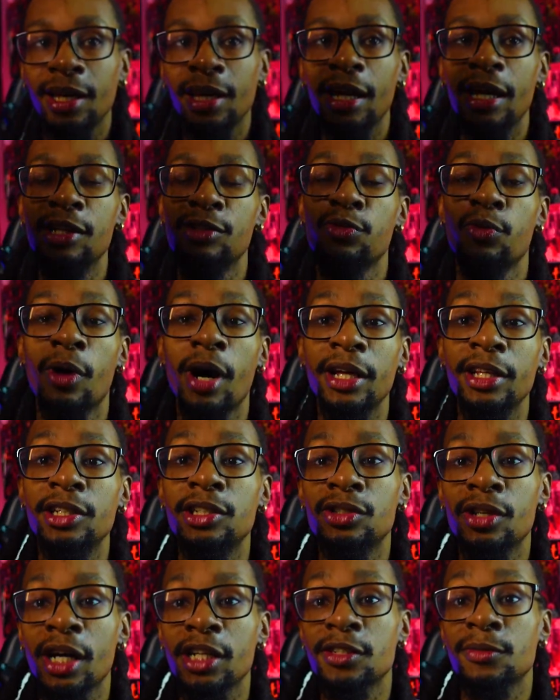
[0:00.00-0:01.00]
is why the
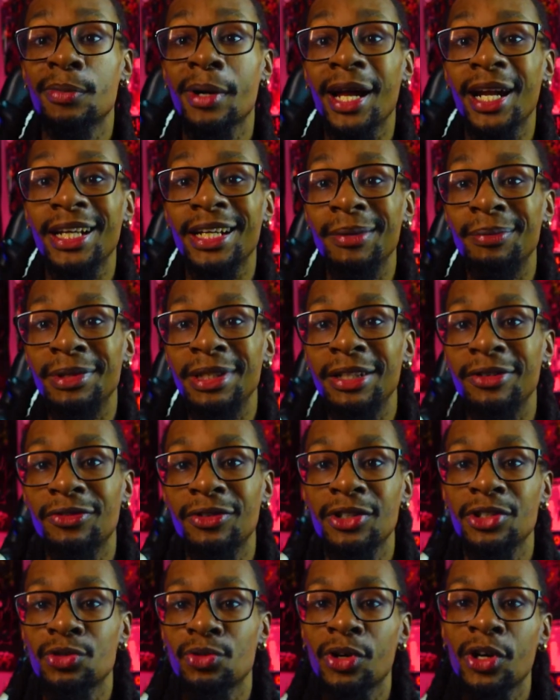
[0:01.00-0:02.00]
traction pattern can be
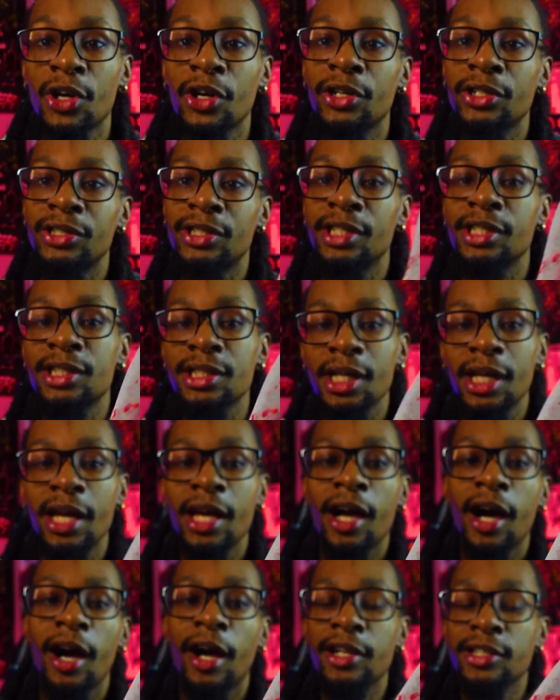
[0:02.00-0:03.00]
different as well. Because this
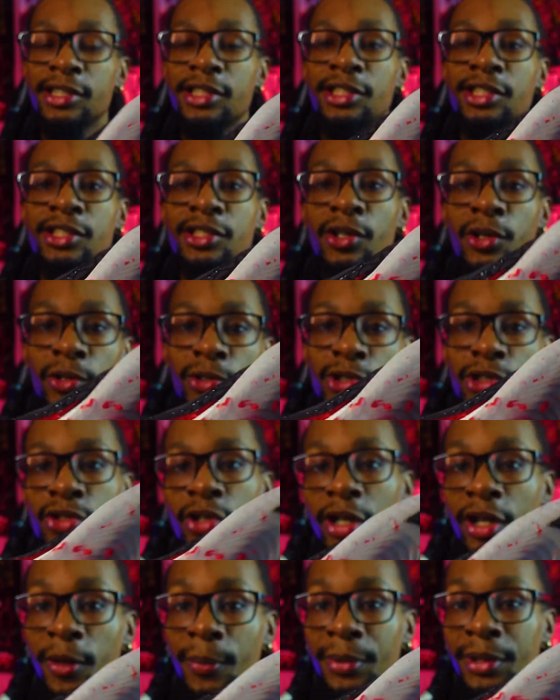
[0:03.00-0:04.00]
honestly just goes
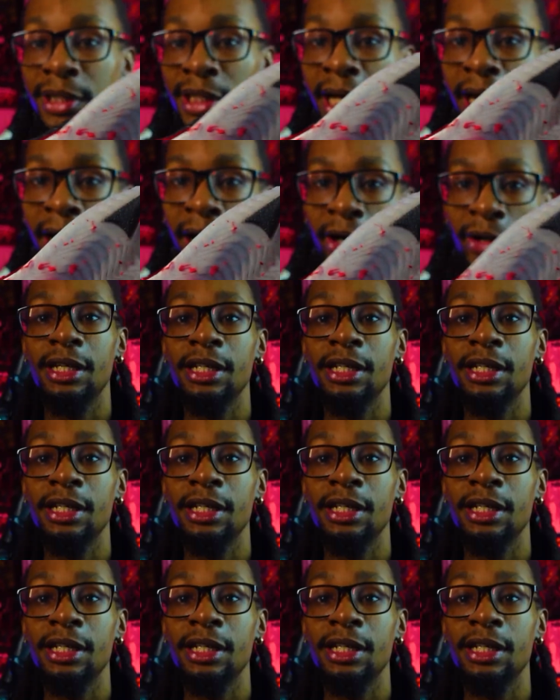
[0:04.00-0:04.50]
straight up and down.